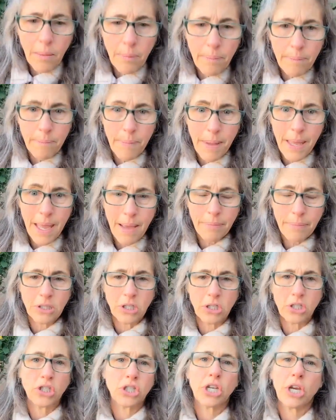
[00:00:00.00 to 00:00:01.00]
be able to
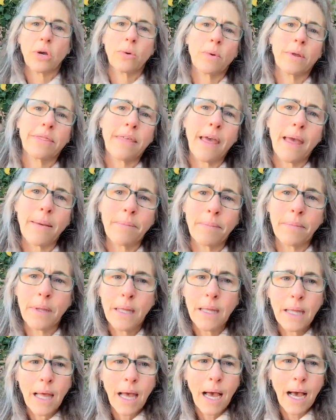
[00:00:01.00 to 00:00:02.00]
share with them.
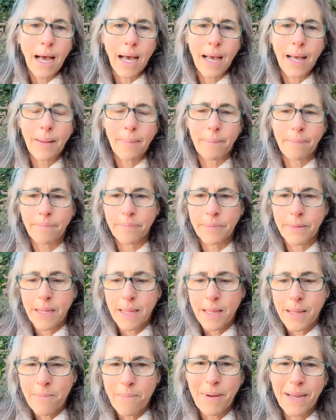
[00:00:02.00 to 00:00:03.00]

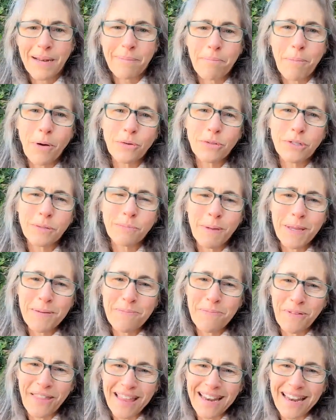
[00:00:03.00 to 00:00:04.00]
But most people
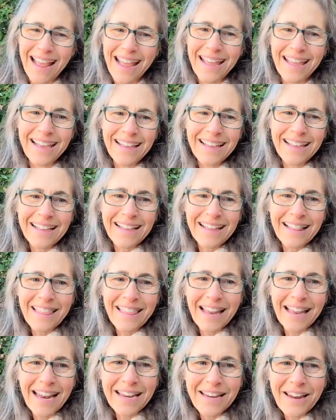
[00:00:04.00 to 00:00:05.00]
that I
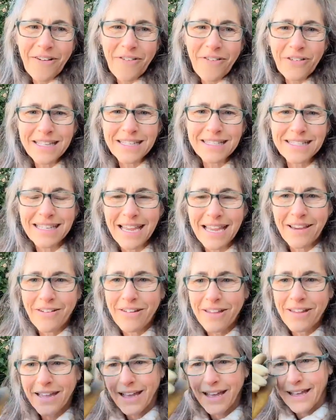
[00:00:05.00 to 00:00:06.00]
know in this
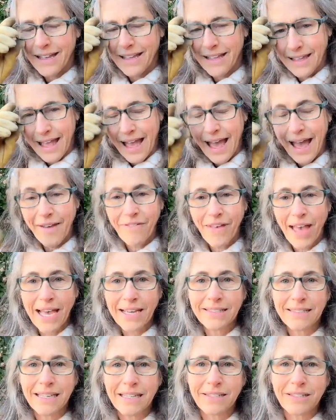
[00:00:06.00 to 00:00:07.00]
area have
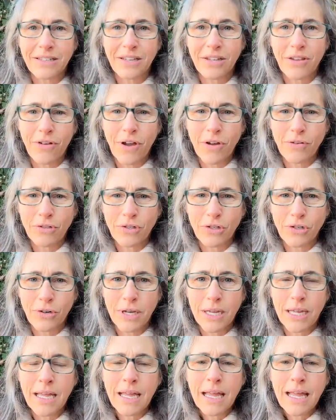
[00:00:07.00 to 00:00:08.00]
access to their own
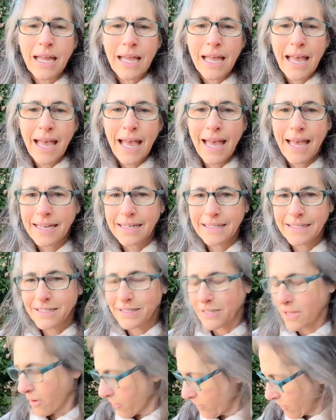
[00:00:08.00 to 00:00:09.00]
tree. And
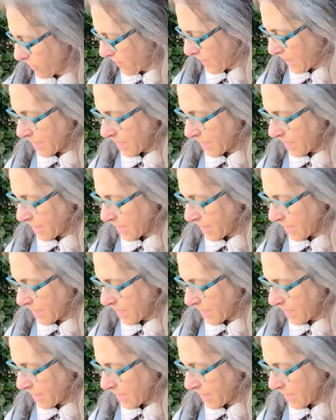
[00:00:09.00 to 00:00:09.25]
so I